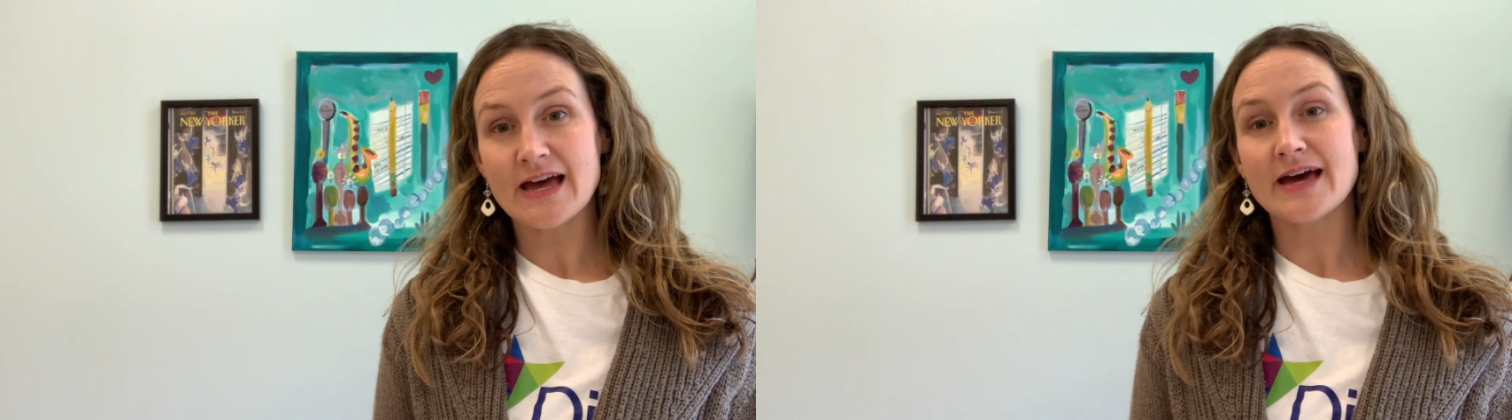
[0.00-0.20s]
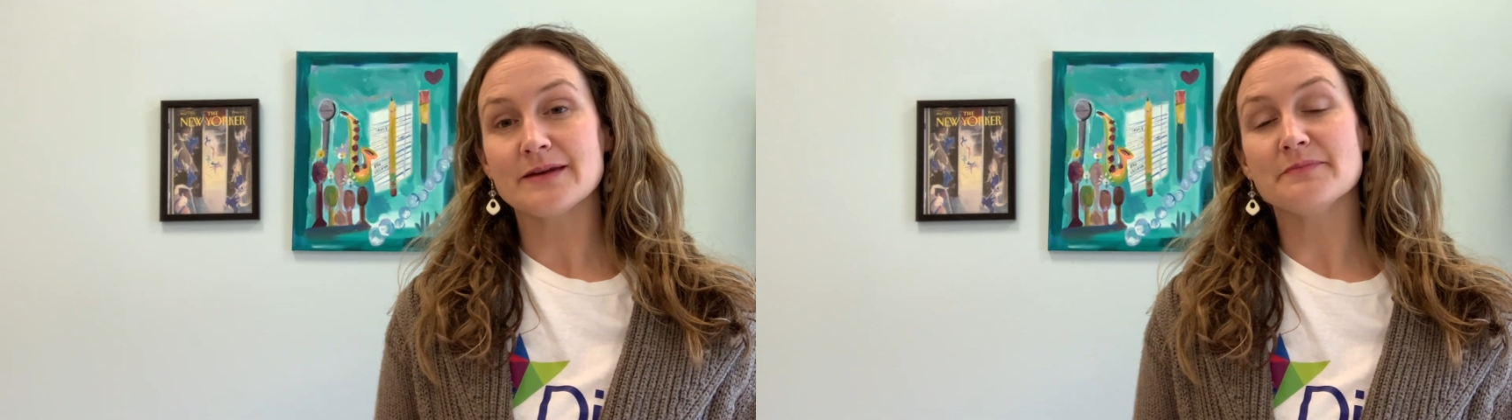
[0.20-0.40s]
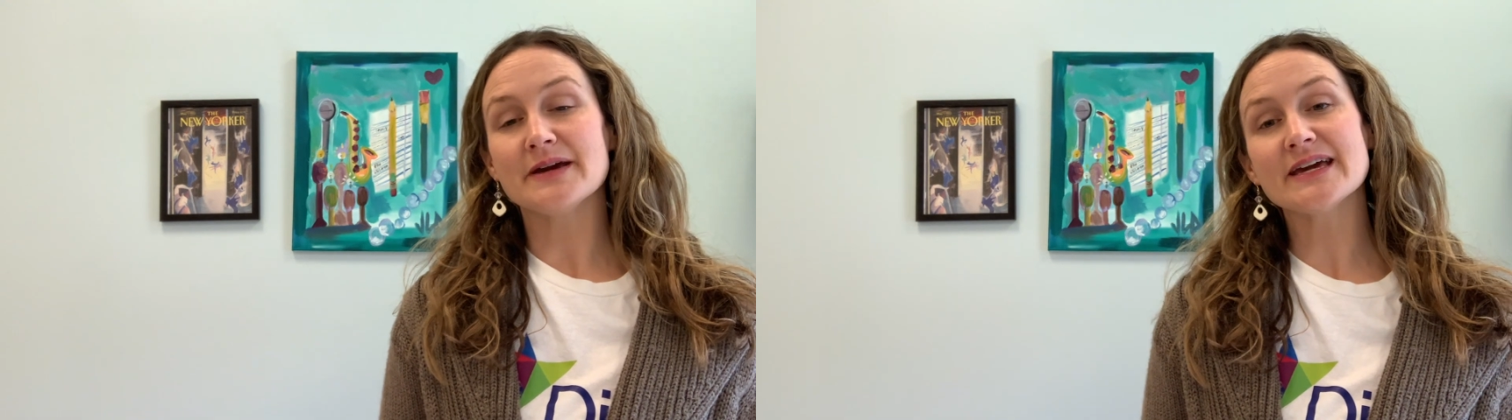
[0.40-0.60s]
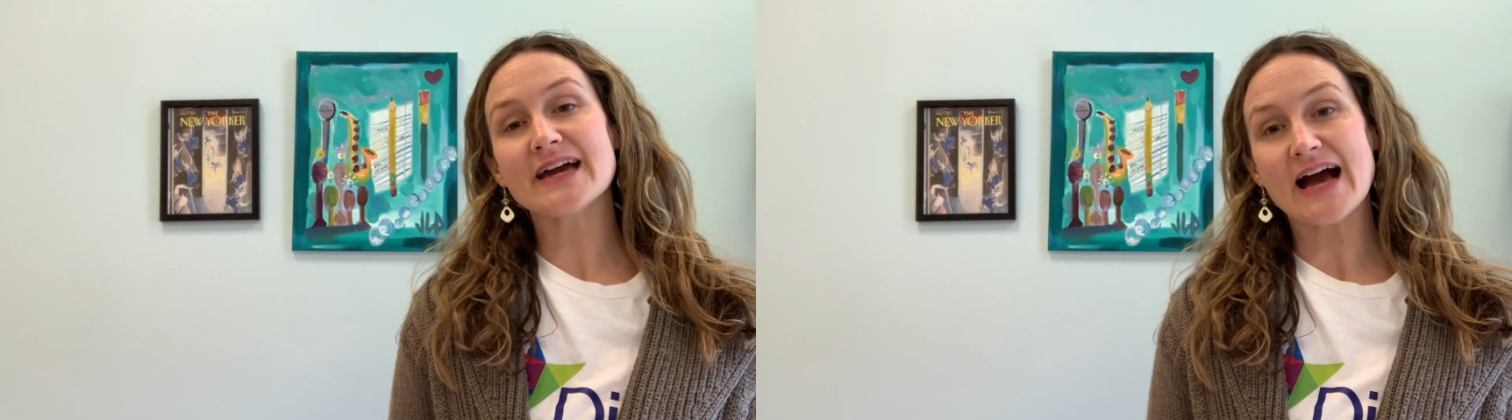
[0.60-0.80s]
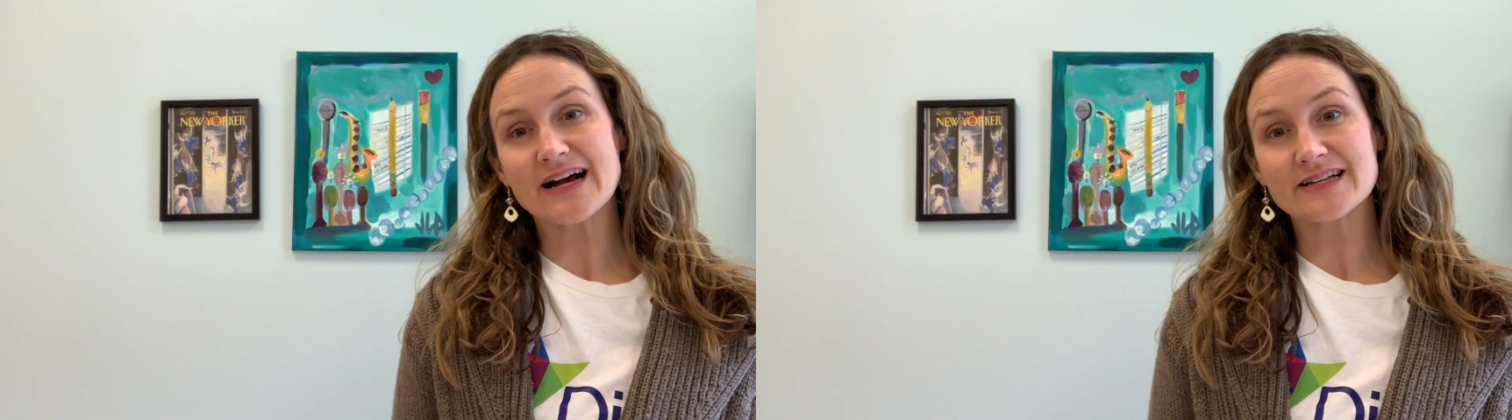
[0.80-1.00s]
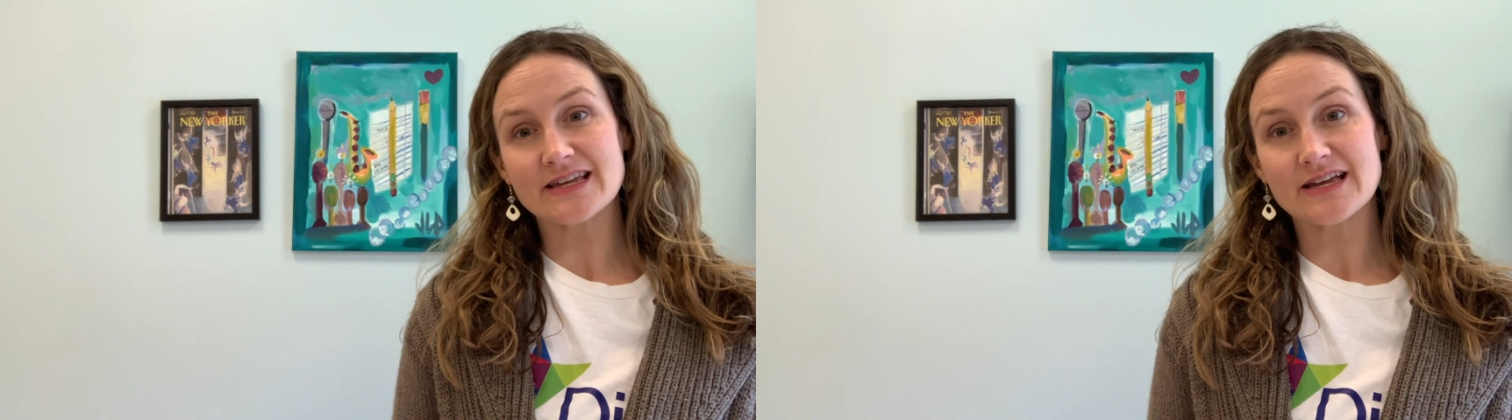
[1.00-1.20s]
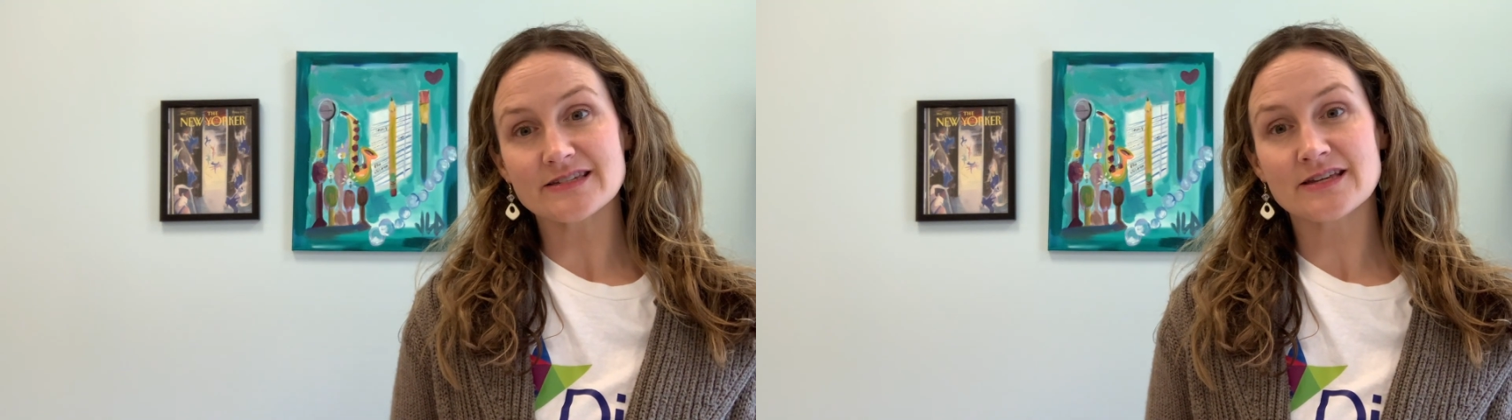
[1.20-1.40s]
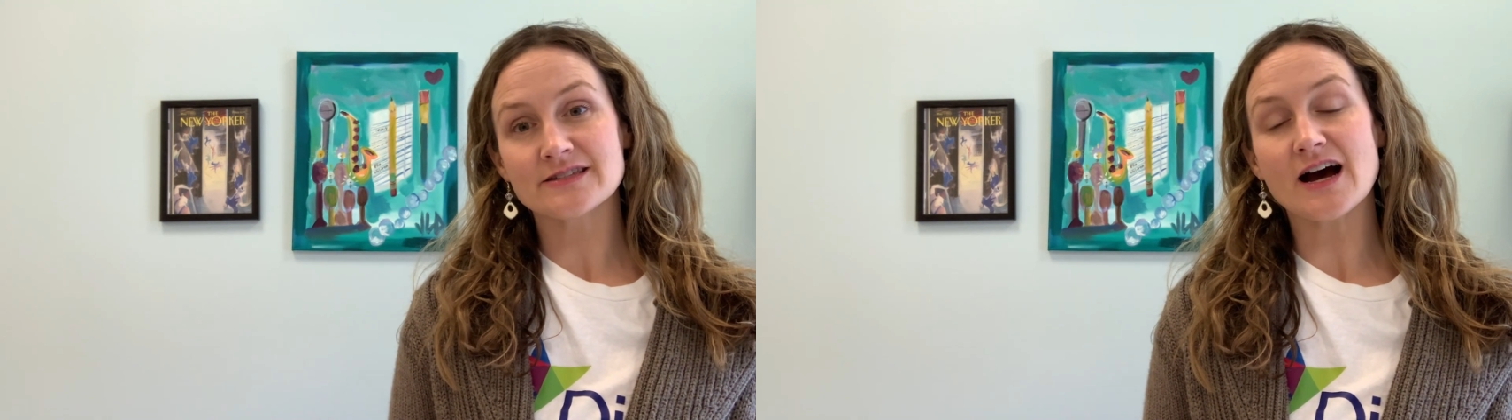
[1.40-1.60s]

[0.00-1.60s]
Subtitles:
and making access to